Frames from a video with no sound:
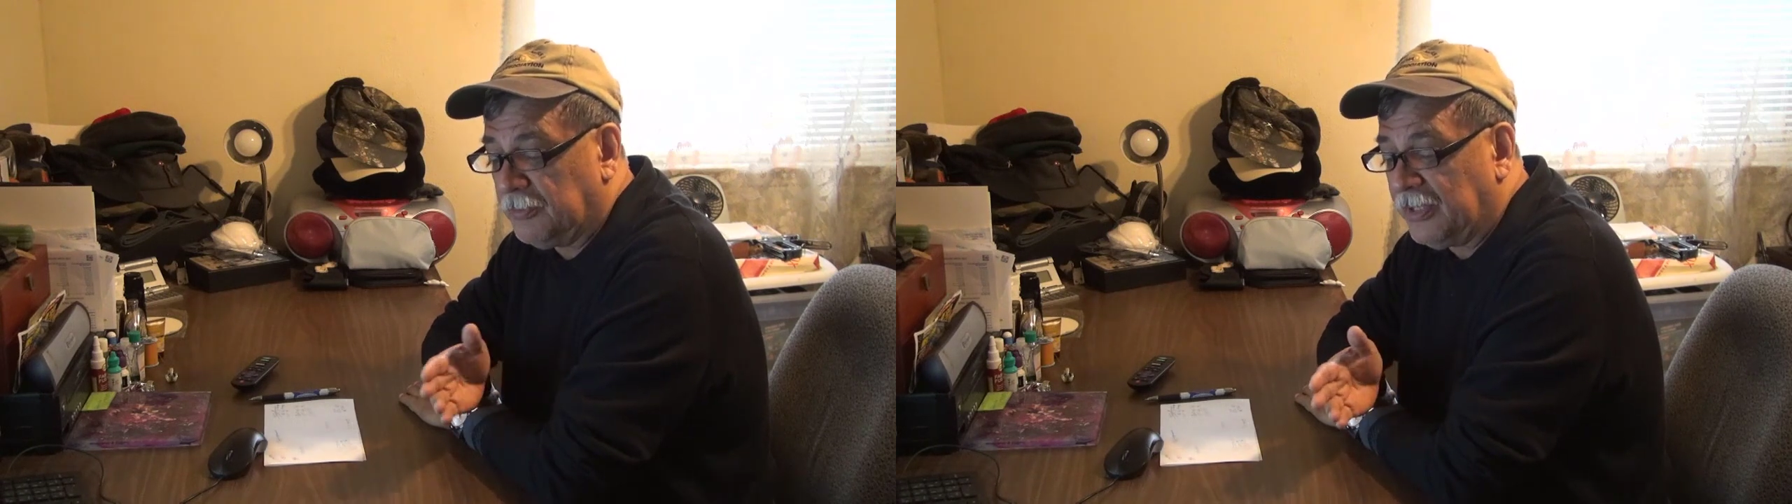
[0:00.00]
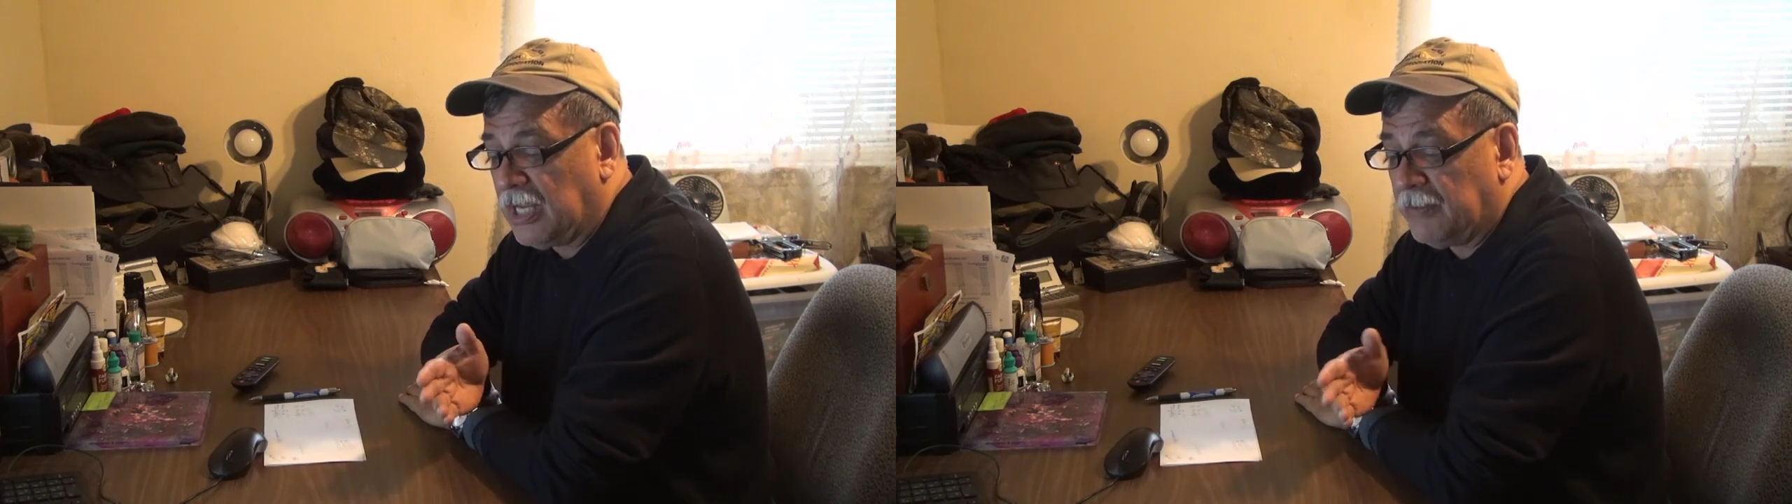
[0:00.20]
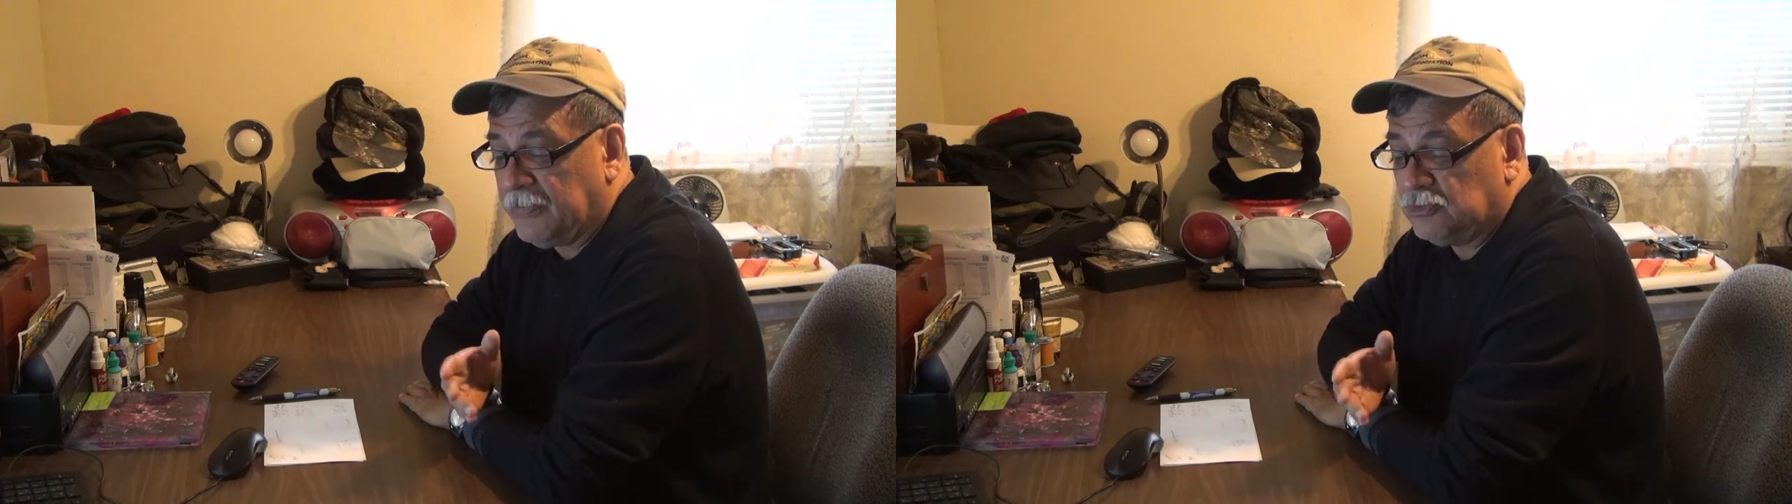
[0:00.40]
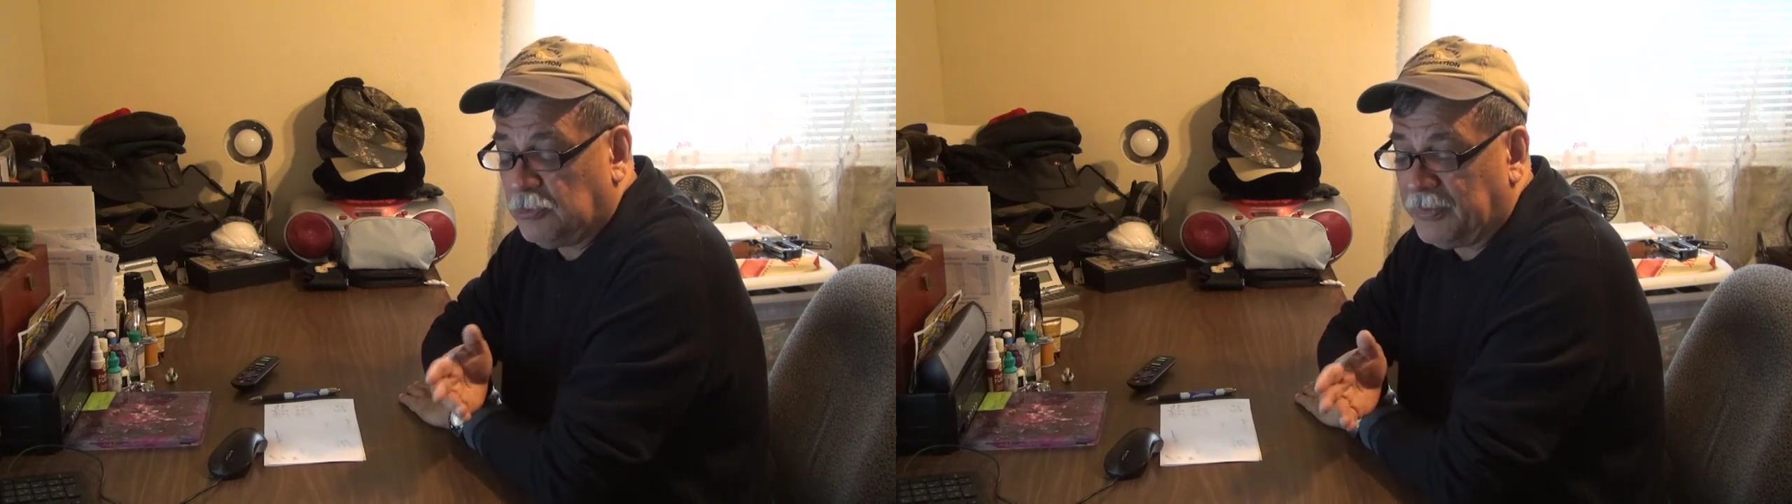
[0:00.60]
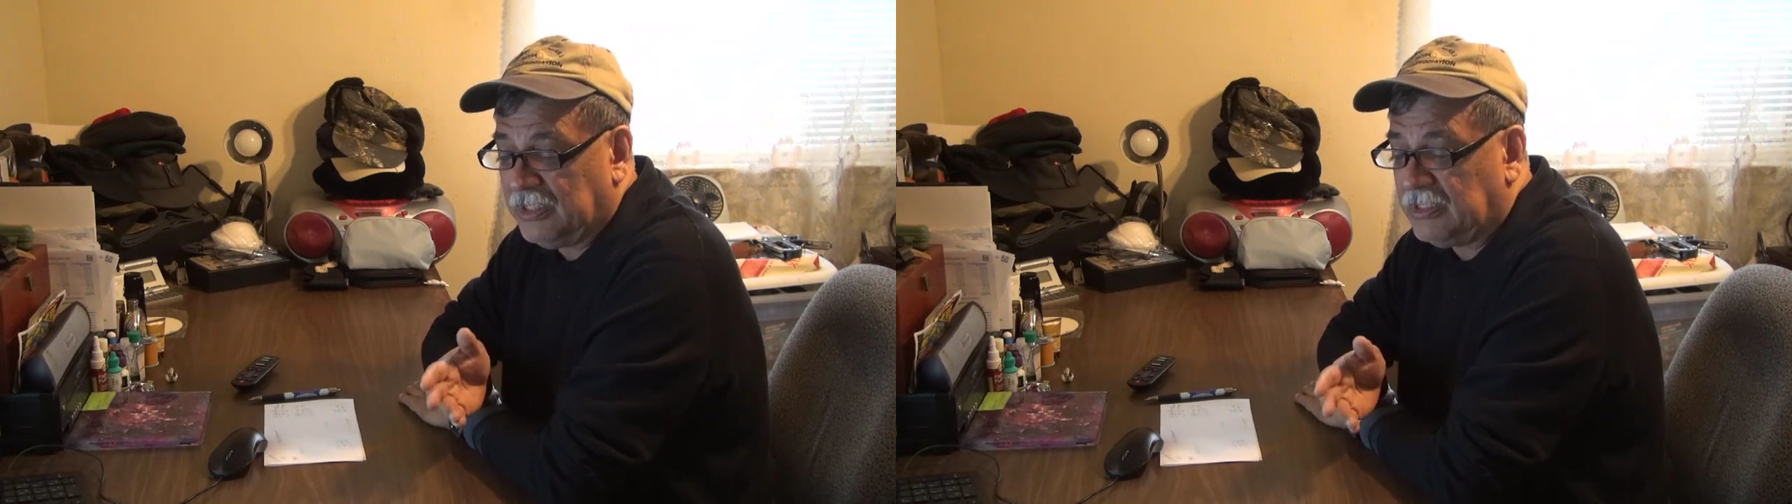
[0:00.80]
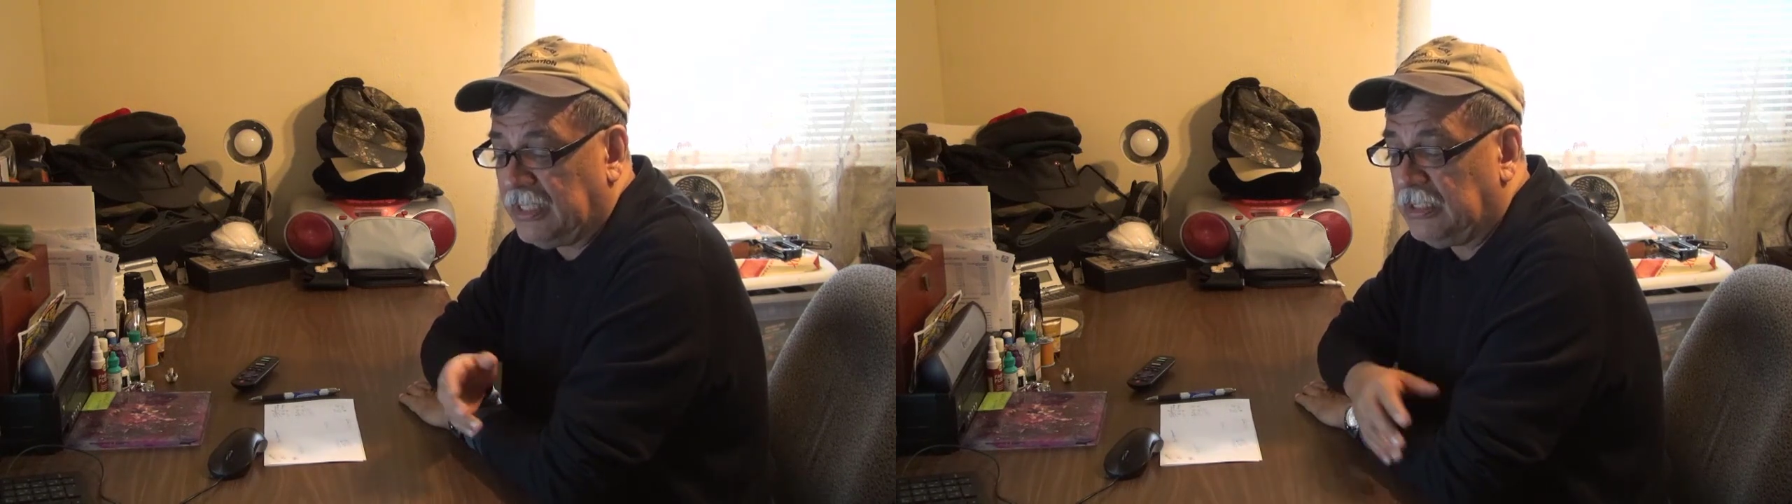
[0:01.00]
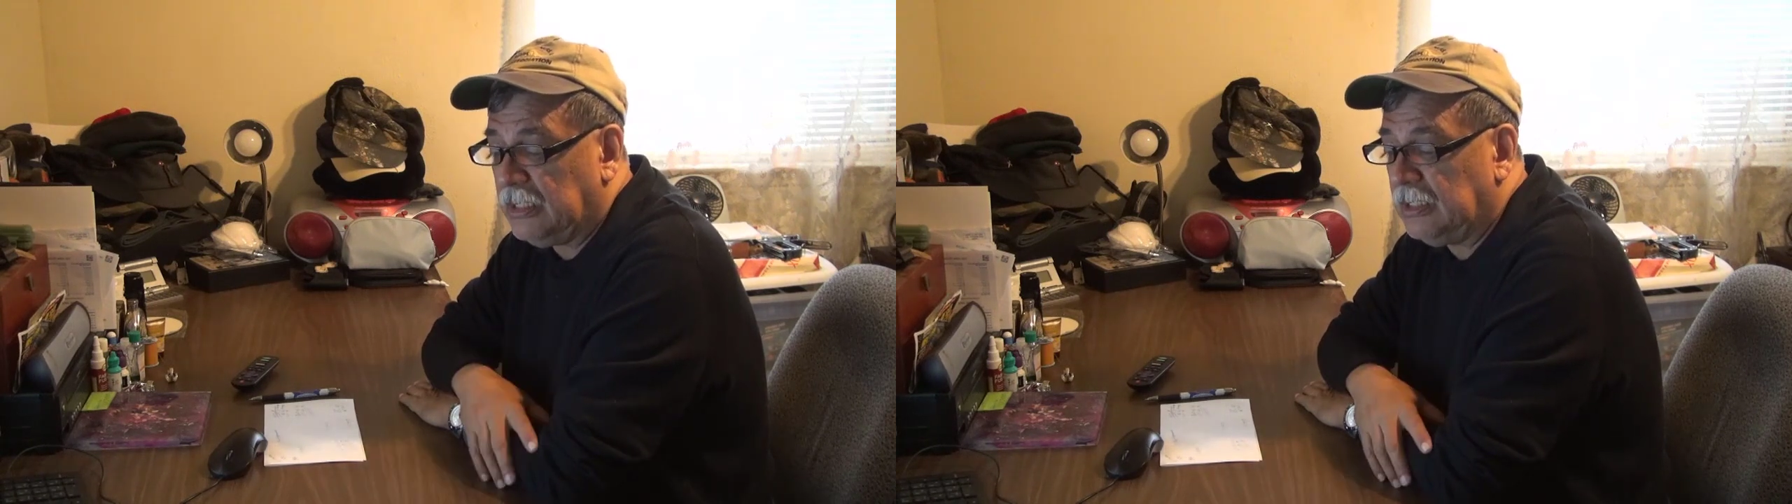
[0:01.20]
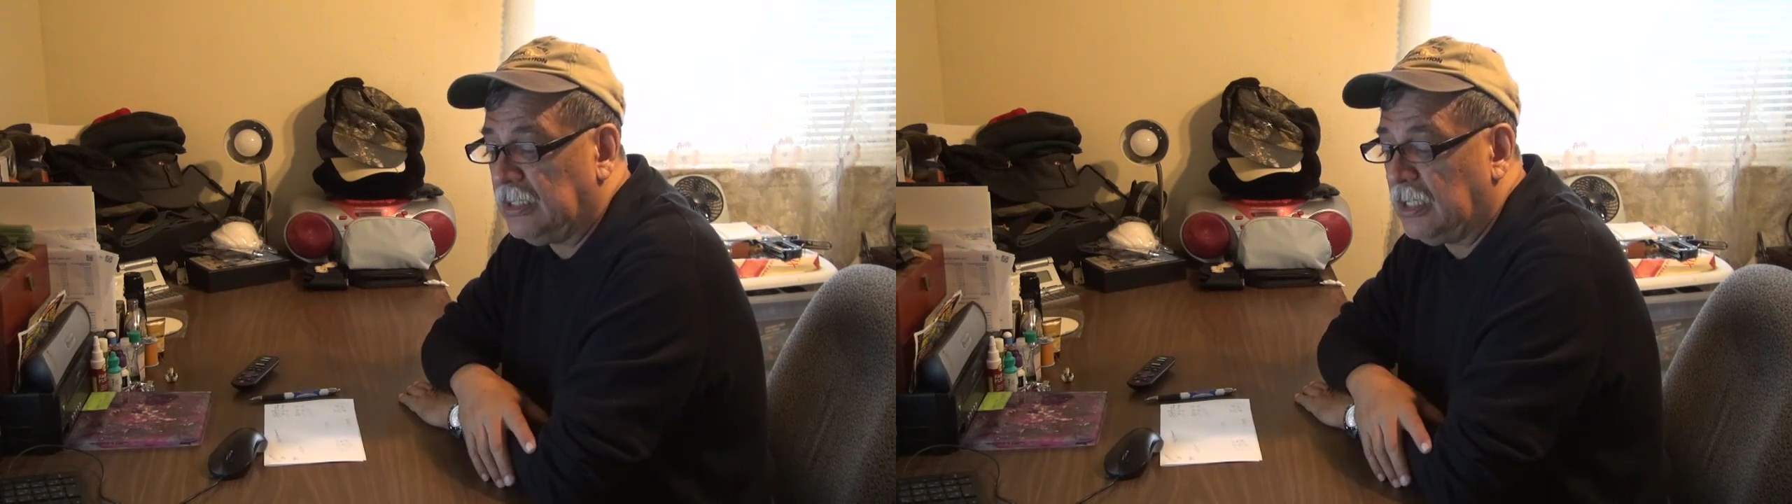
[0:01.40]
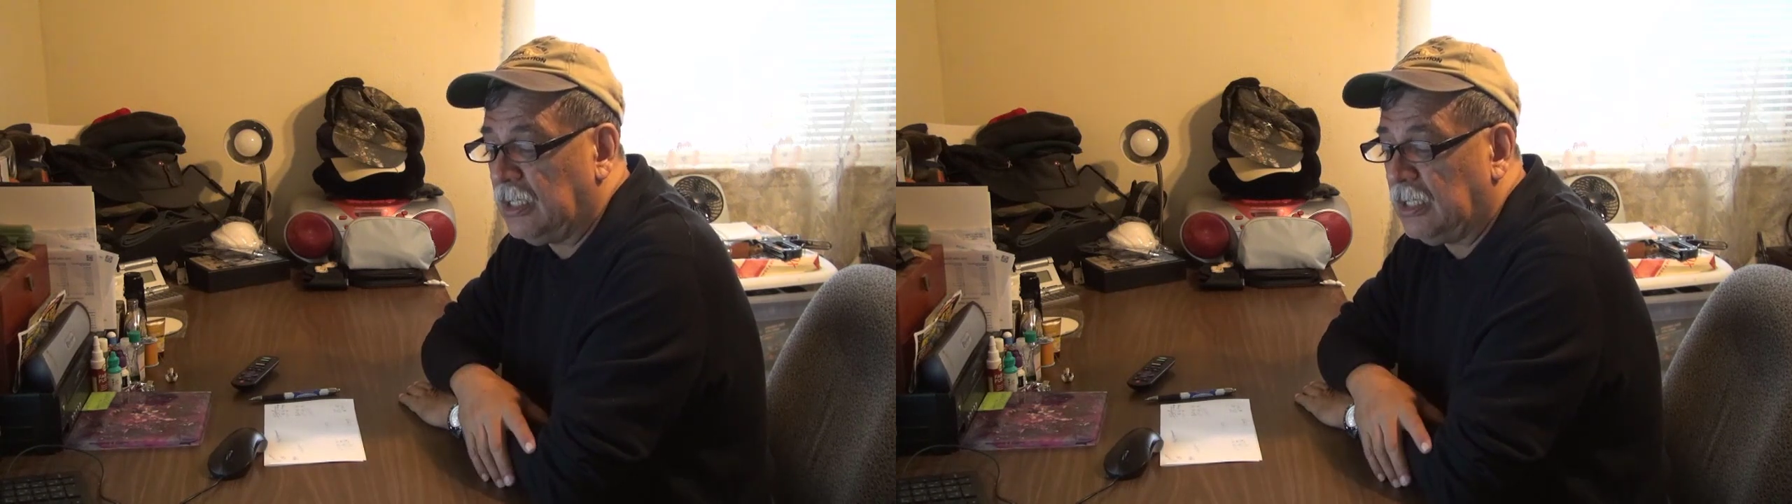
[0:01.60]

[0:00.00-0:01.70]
become a superintendent,